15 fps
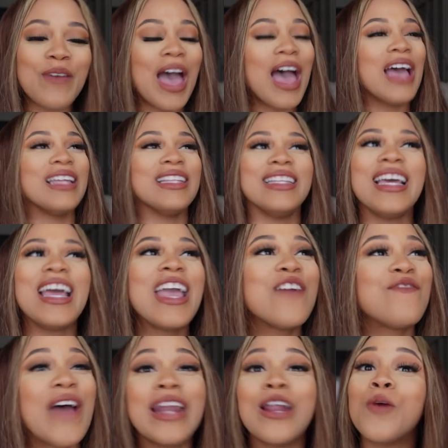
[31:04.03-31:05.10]

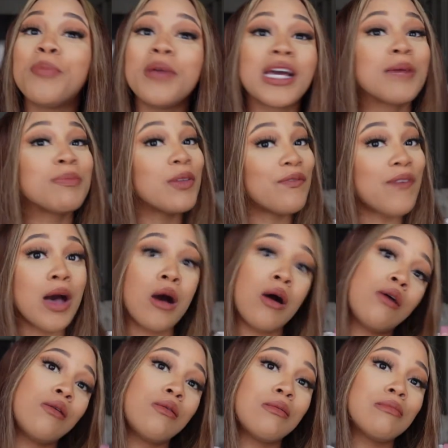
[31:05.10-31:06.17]
I don't pick up the
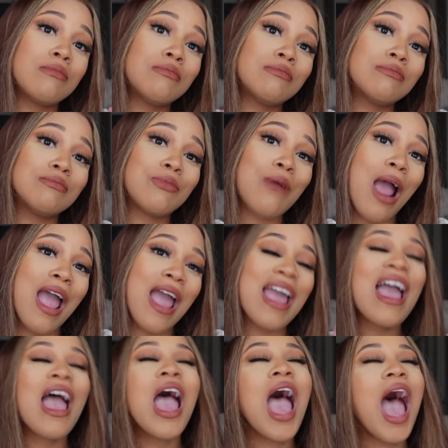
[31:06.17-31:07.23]
phone.
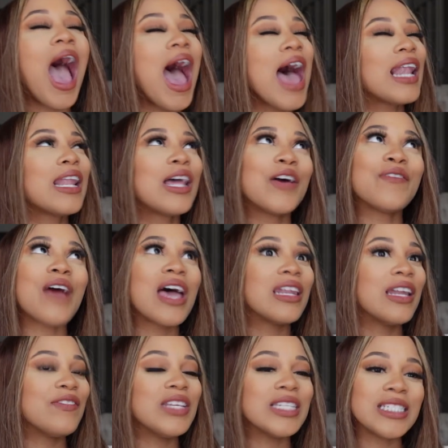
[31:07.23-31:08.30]
Right? I
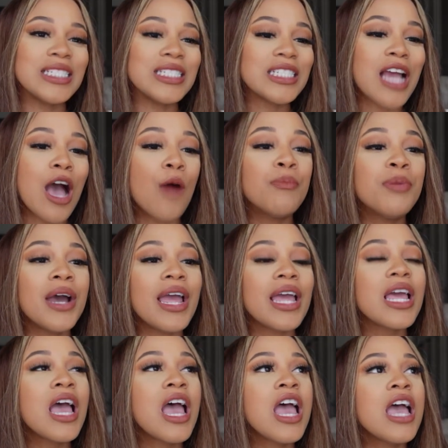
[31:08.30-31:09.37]
love Destiny's Child,
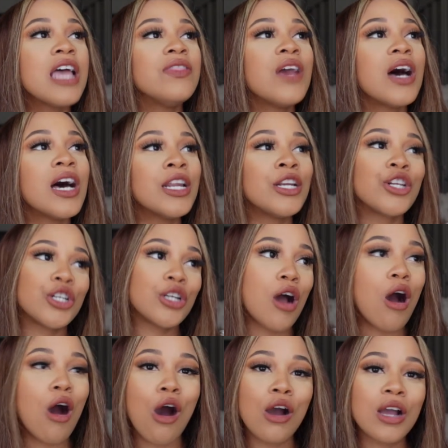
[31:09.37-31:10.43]
but the
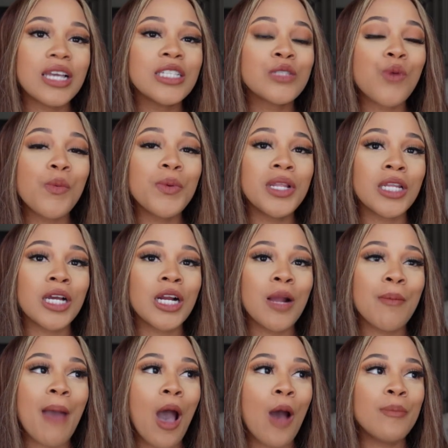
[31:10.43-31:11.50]
underdog is what we learn
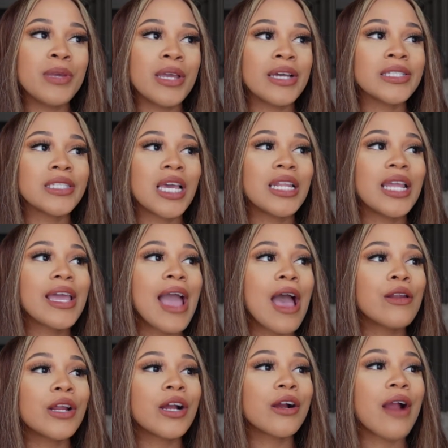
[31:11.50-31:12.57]
about Beyonce. They
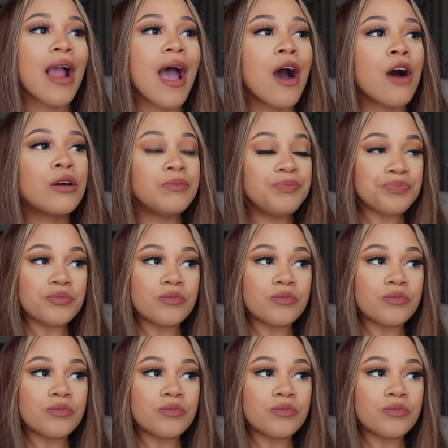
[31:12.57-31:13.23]
counted her out.